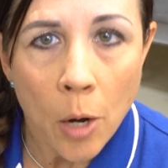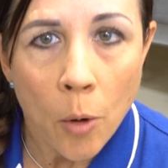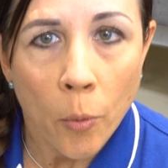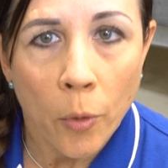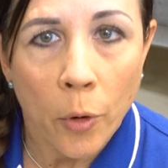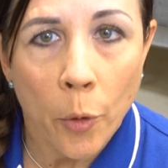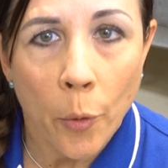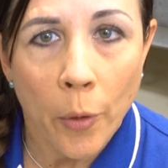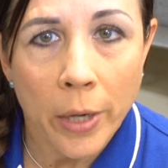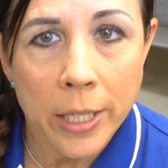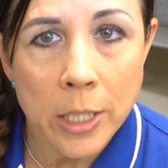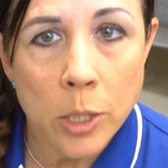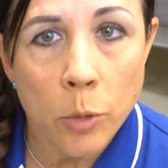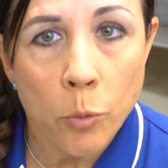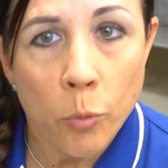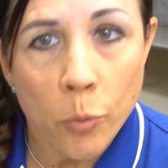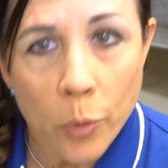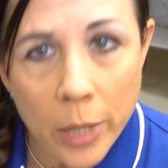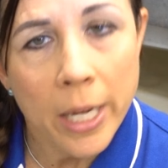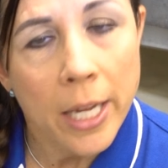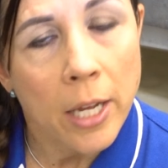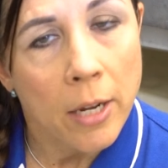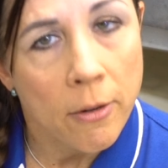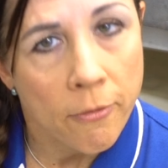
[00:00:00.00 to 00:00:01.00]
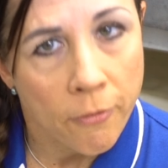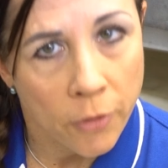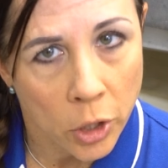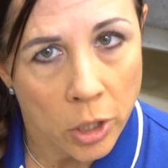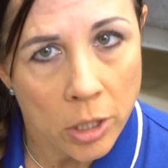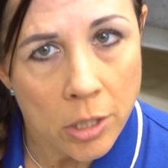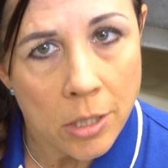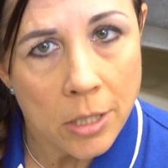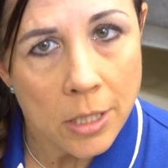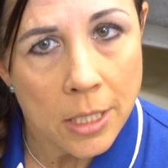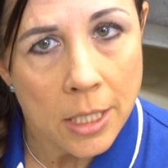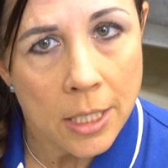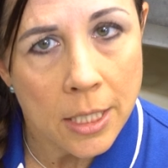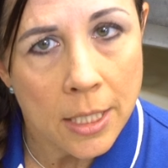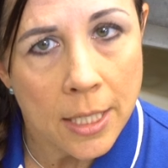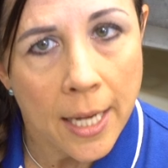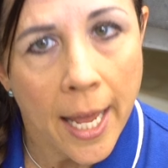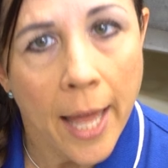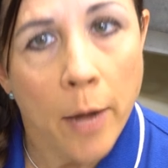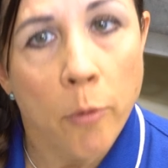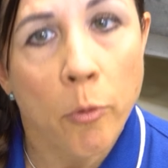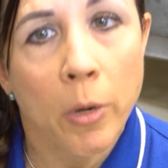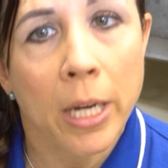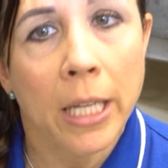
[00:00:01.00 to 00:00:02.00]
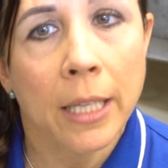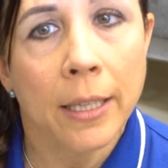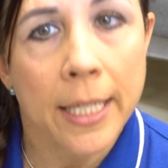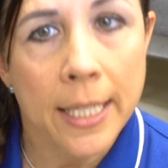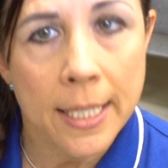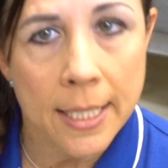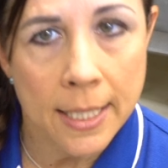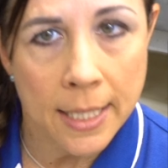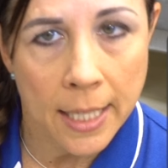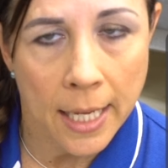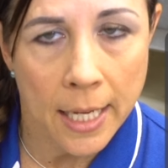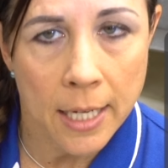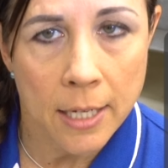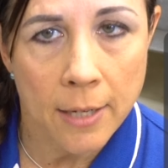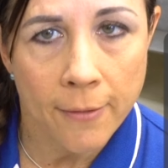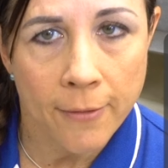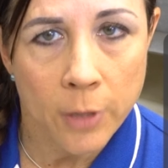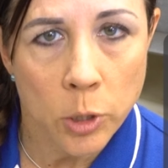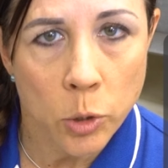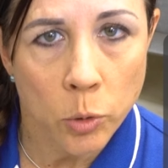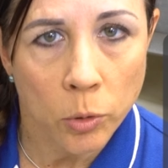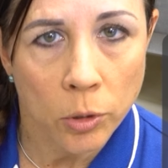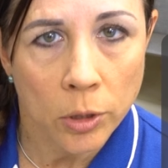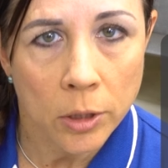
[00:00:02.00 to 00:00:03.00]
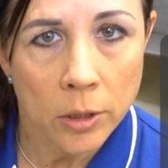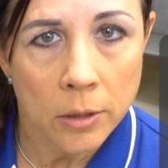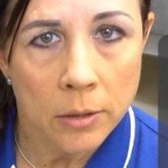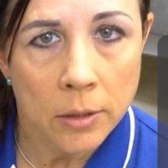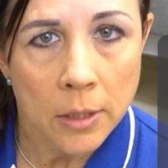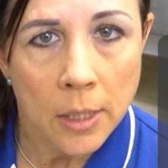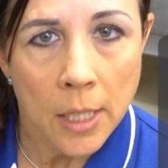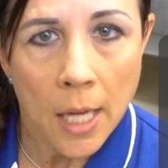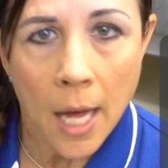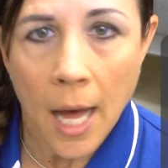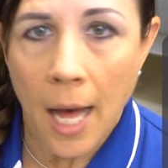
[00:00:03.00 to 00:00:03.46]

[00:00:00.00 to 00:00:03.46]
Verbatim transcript: we're going to re-invert and release the individual,